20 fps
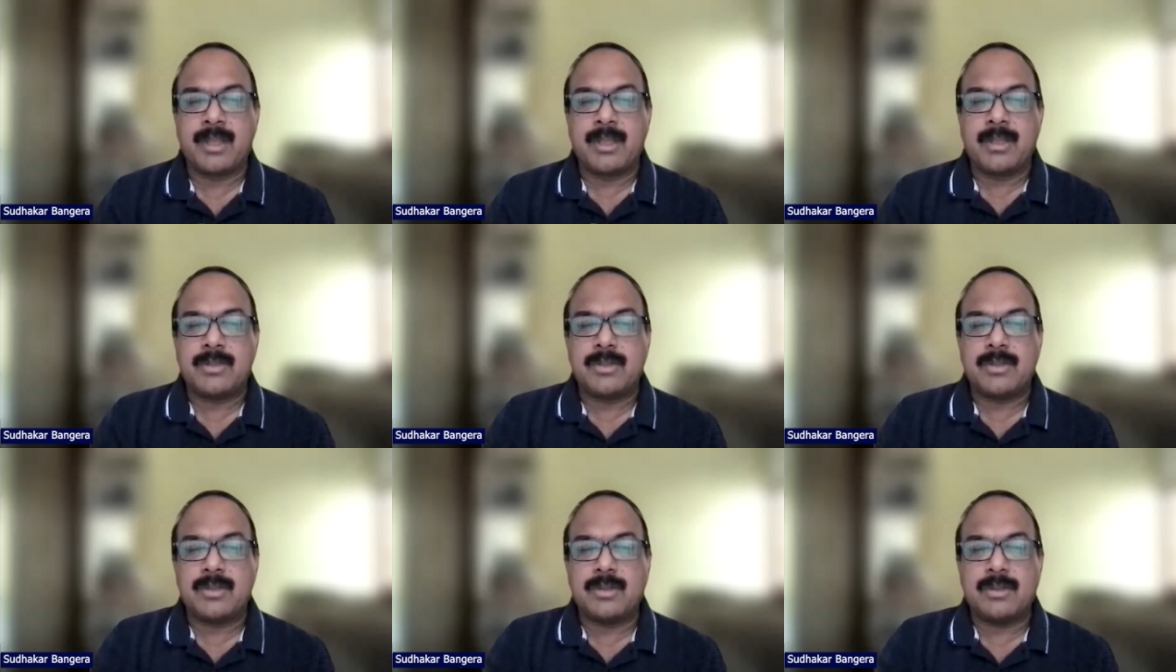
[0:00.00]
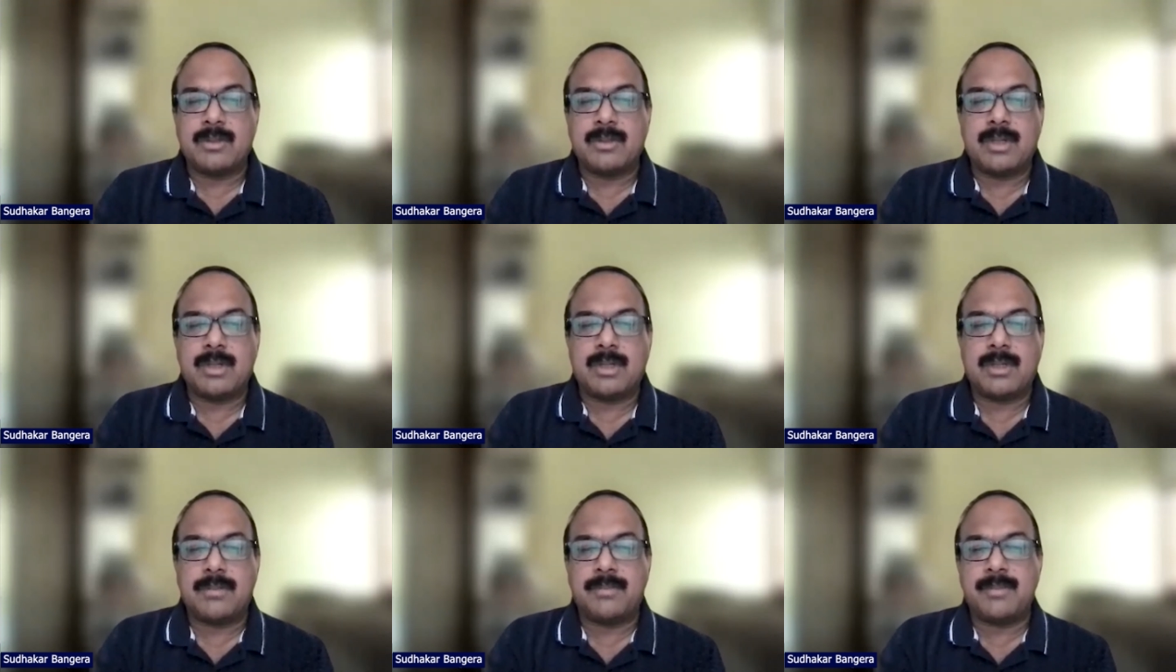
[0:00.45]
So
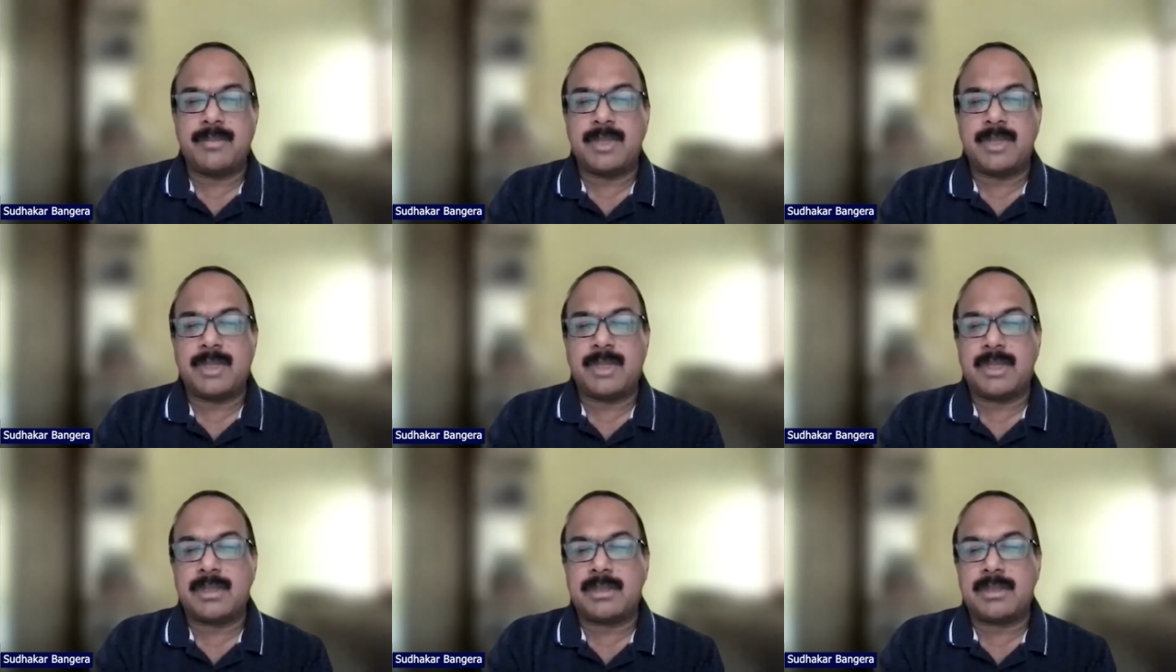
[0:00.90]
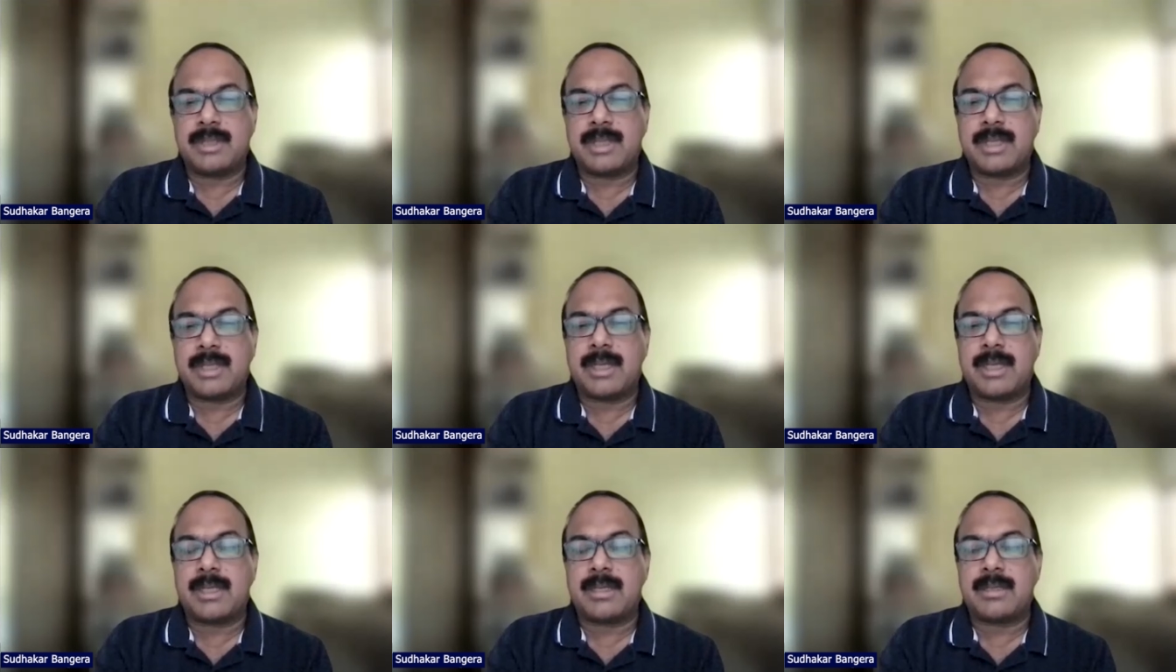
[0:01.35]
um, uh,
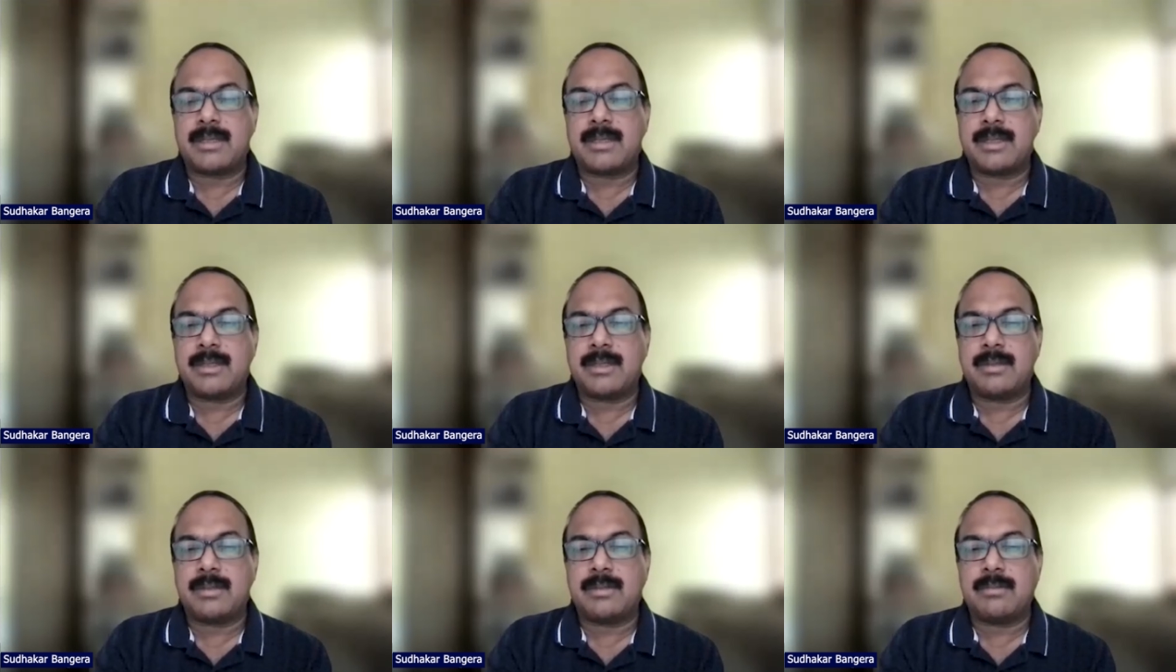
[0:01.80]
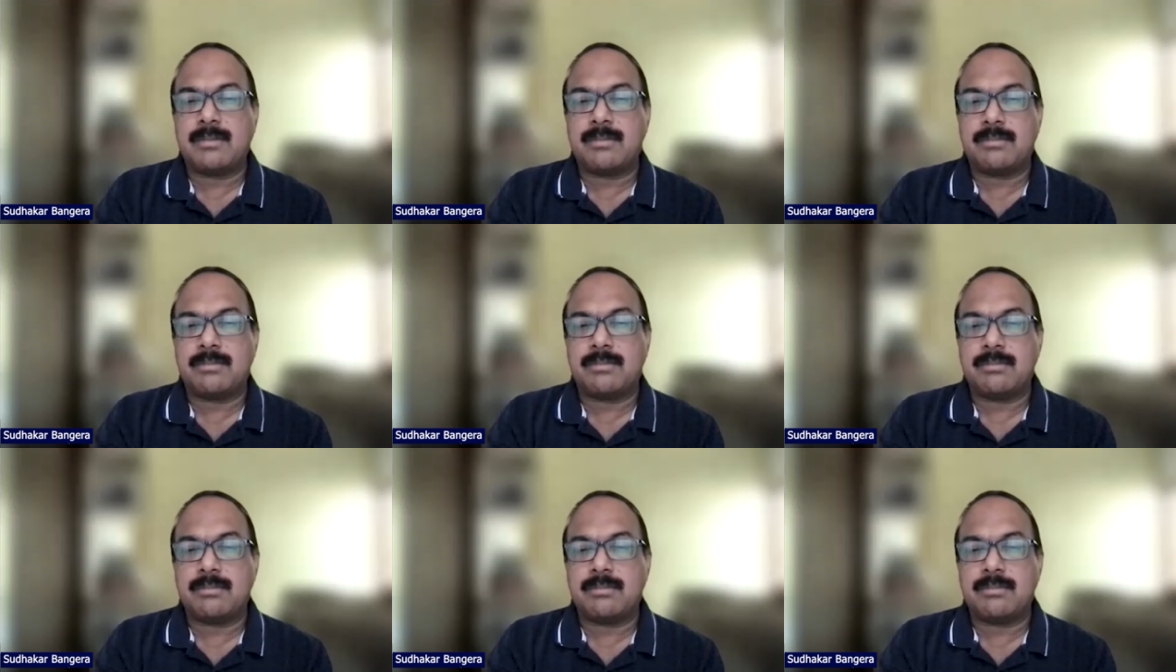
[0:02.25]
there are you know